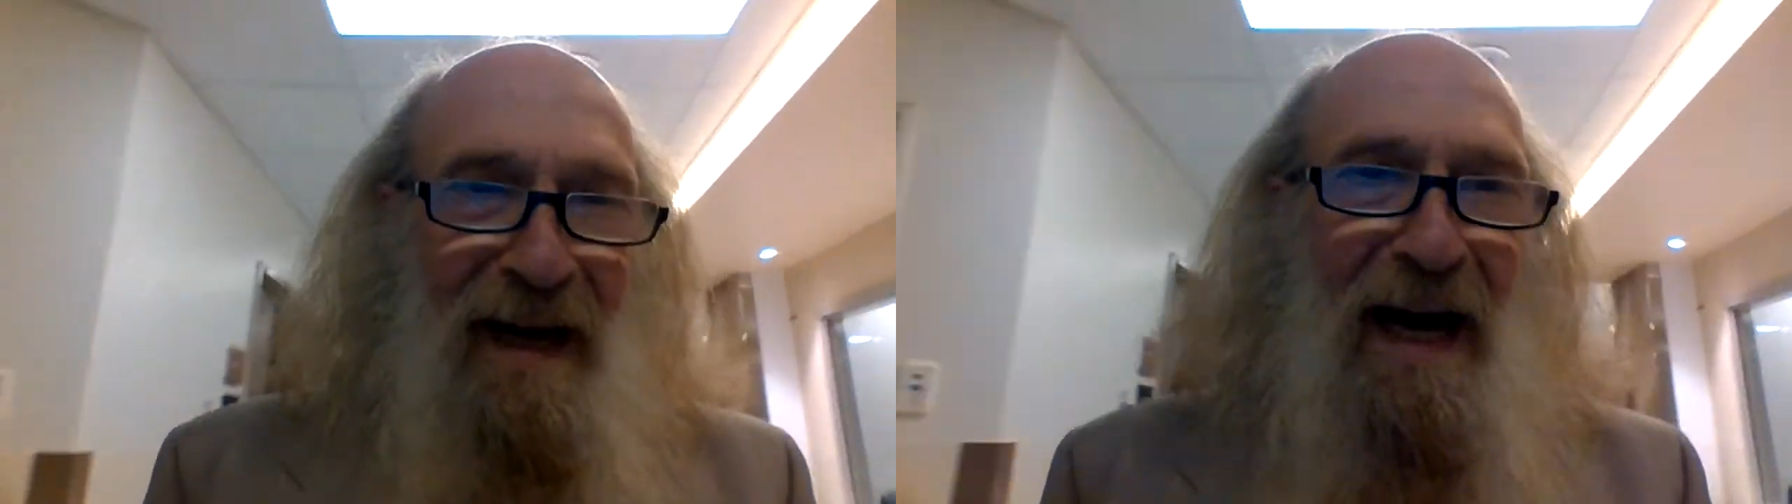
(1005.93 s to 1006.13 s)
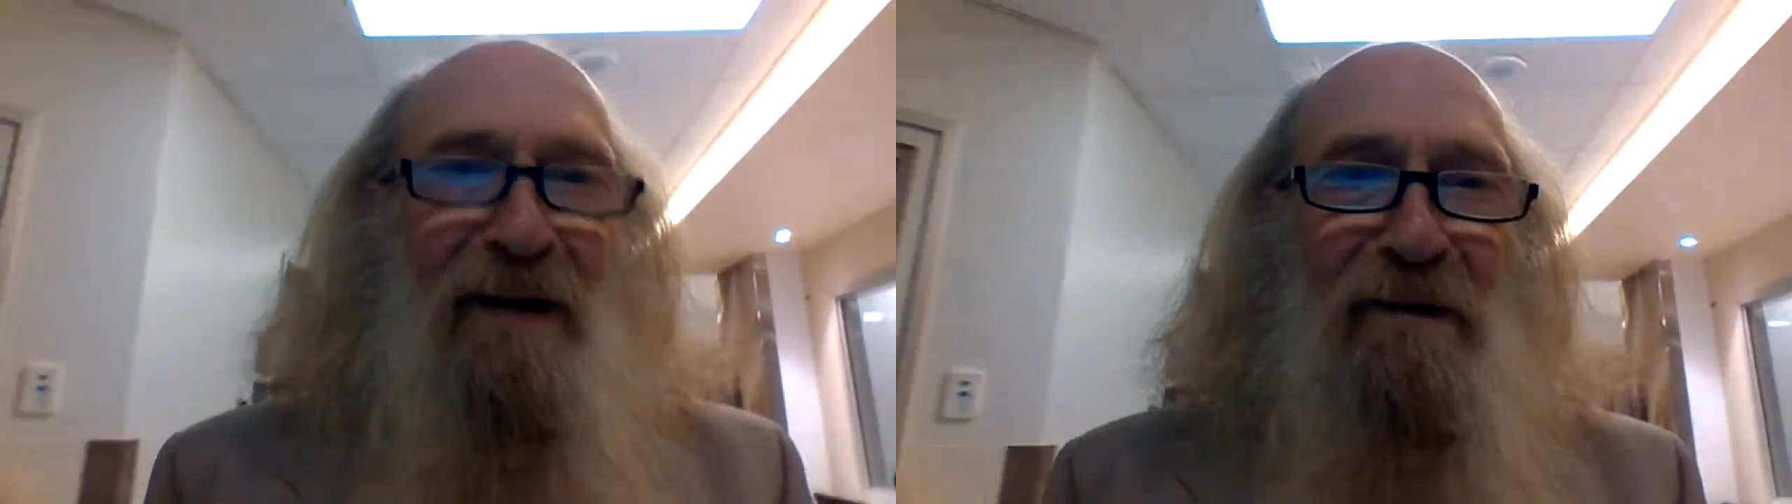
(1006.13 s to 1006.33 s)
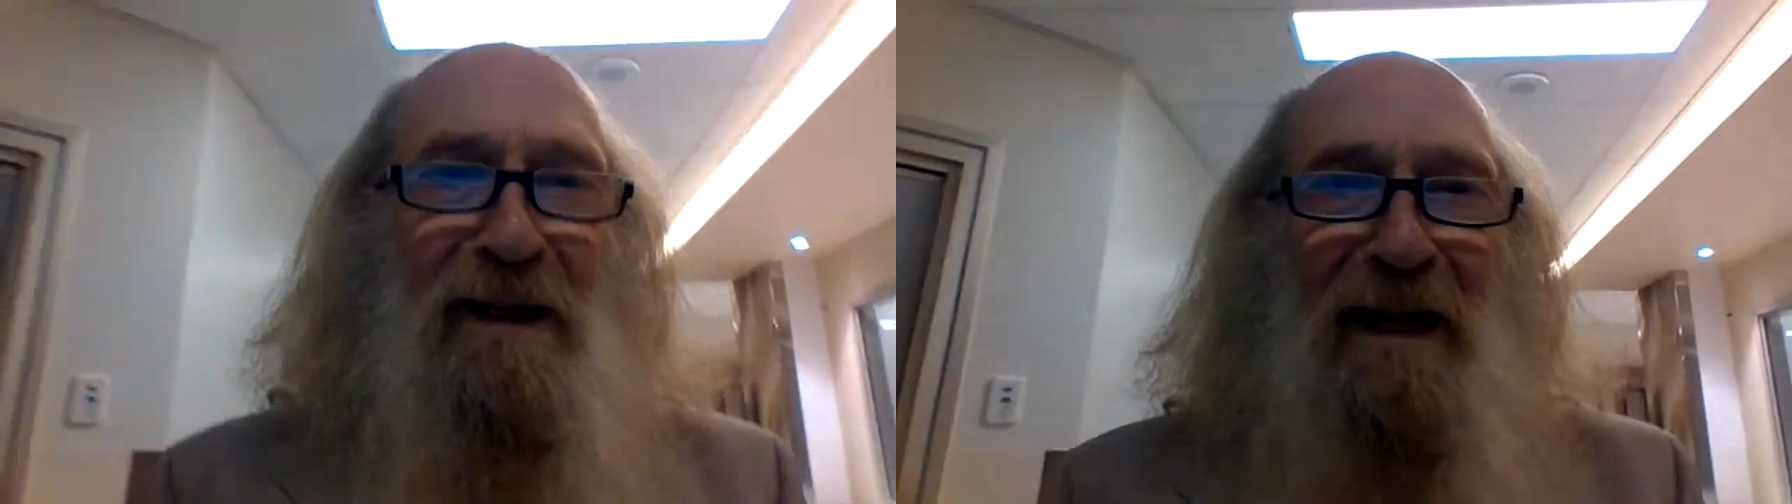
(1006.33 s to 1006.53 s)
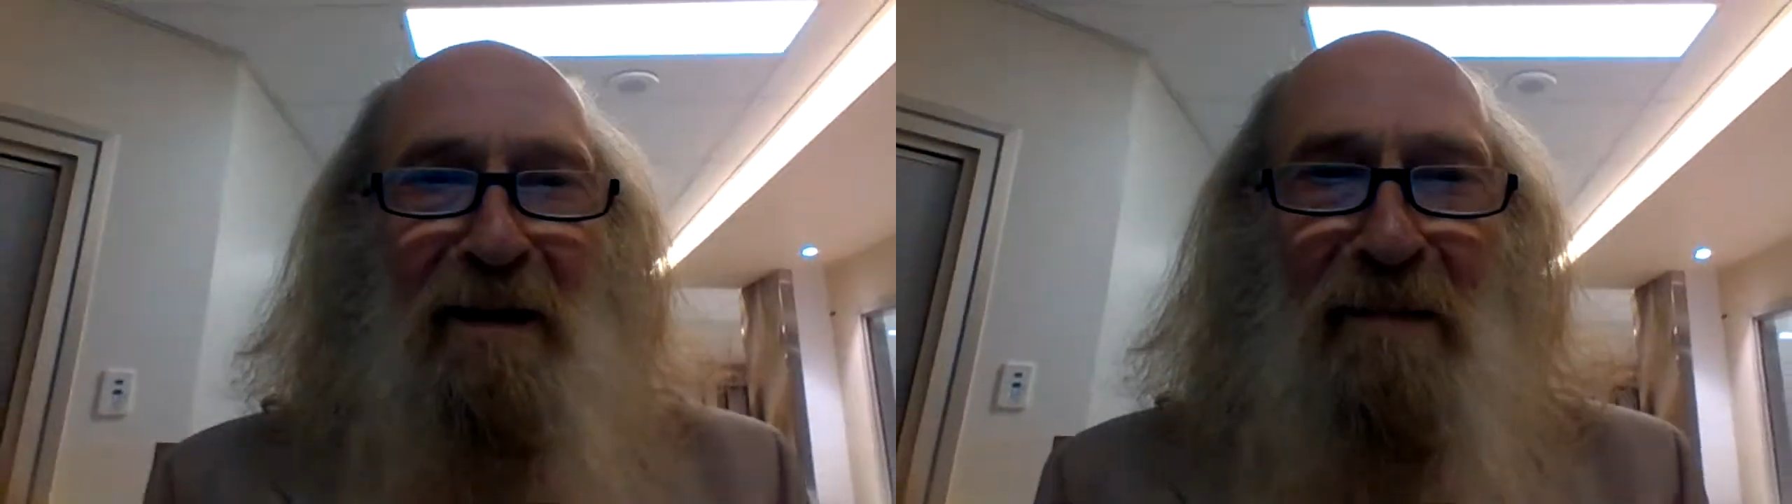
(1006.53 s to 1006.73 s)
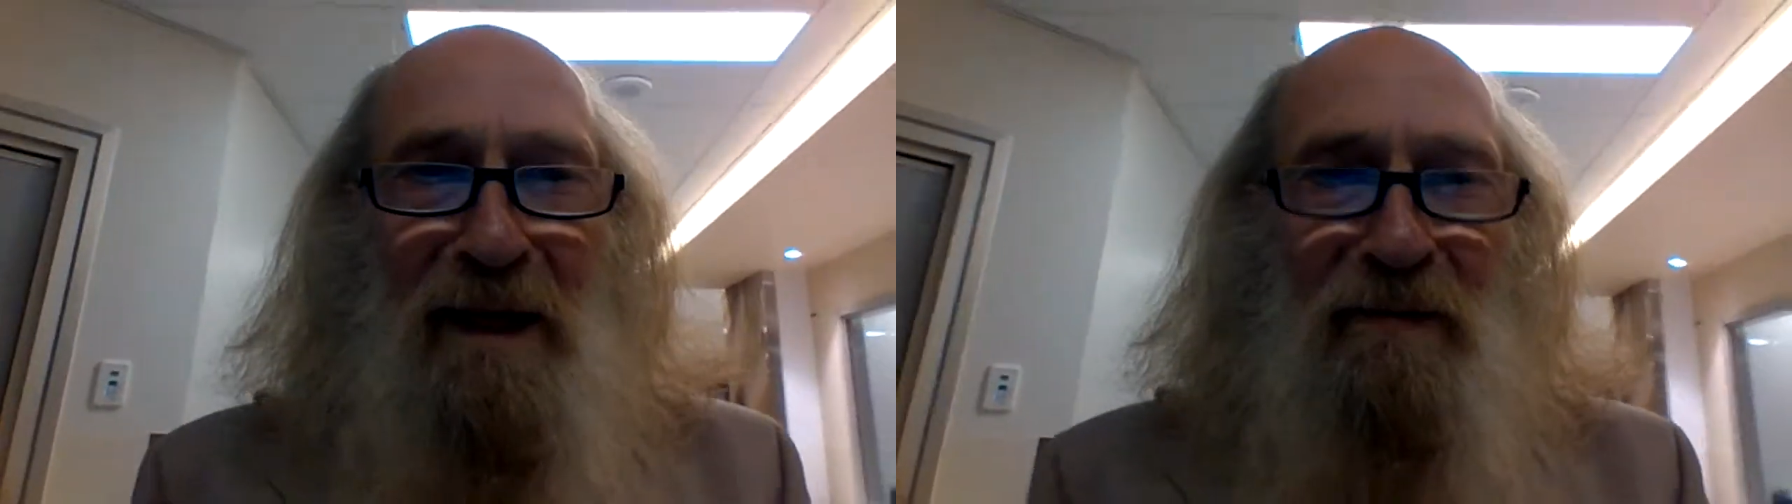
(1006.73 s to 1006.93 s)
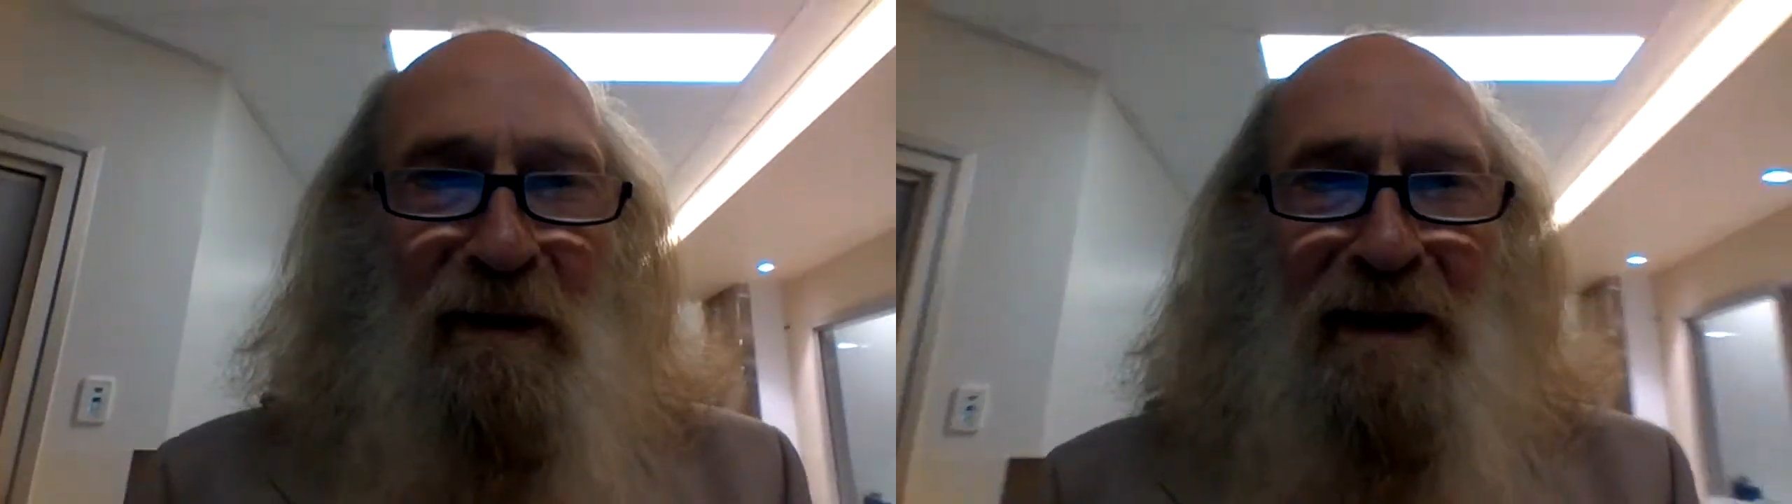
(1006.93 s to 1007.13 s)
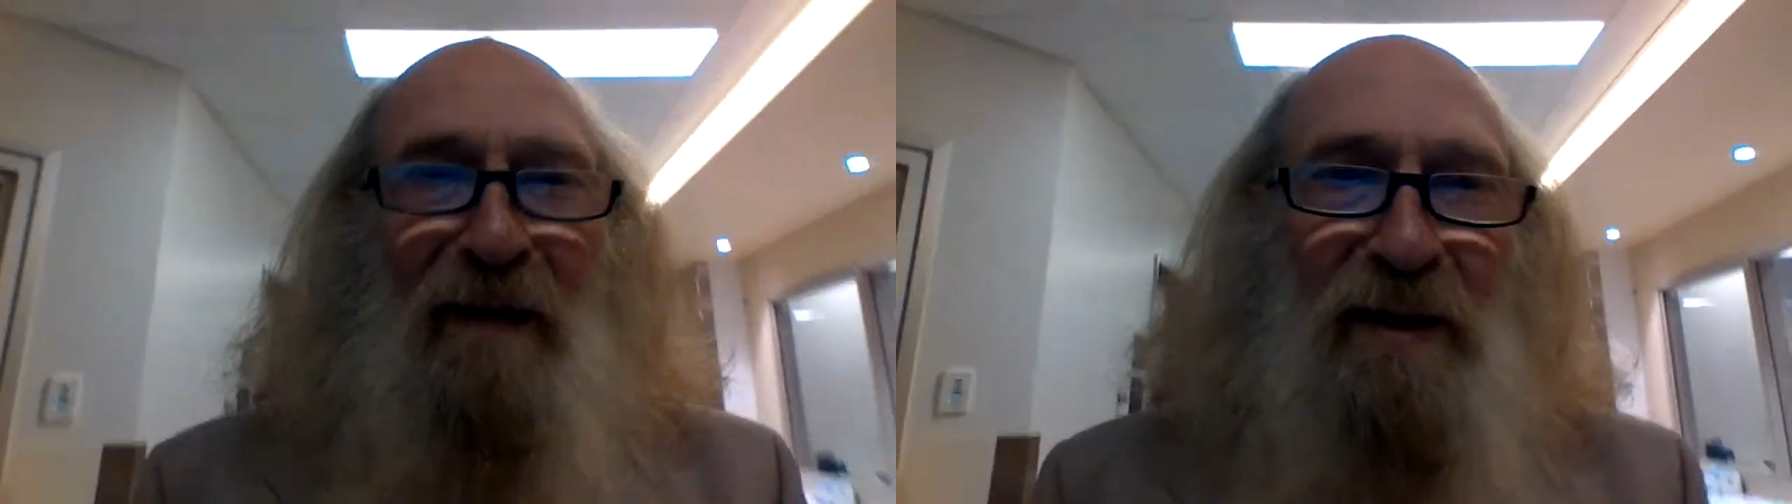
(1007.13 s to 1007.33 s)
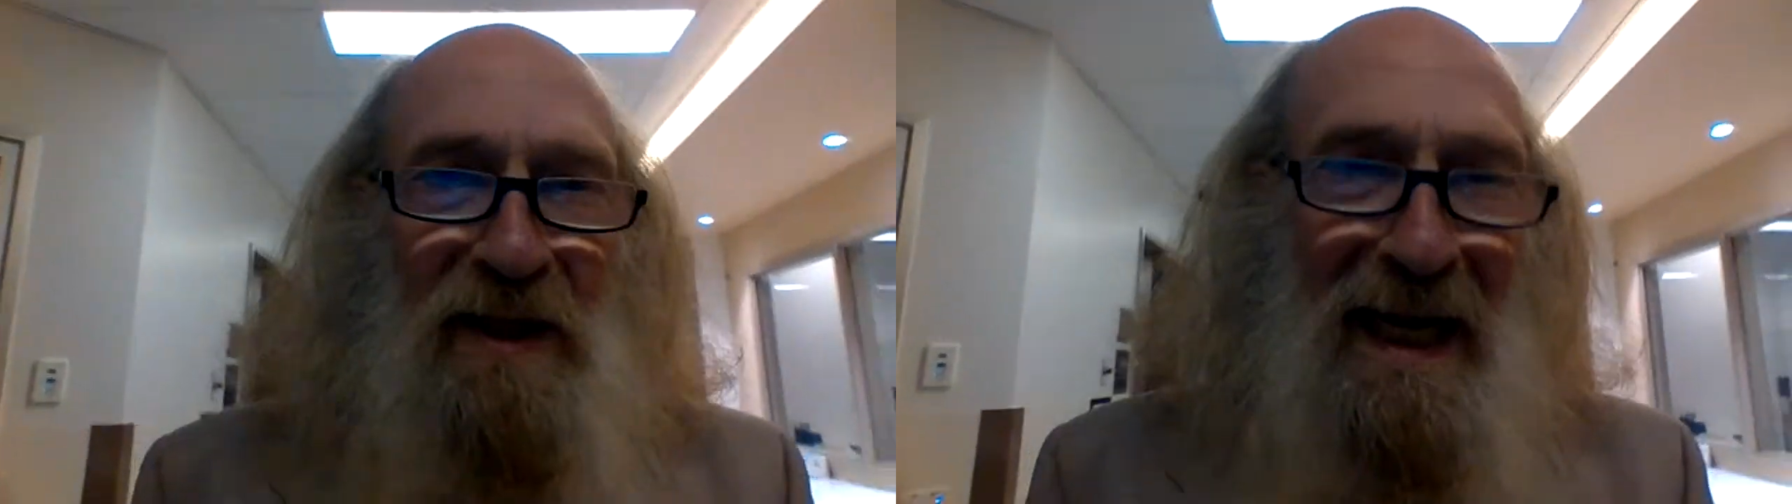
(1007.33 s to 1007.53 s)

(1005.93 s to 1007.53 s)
Ira, I met when I was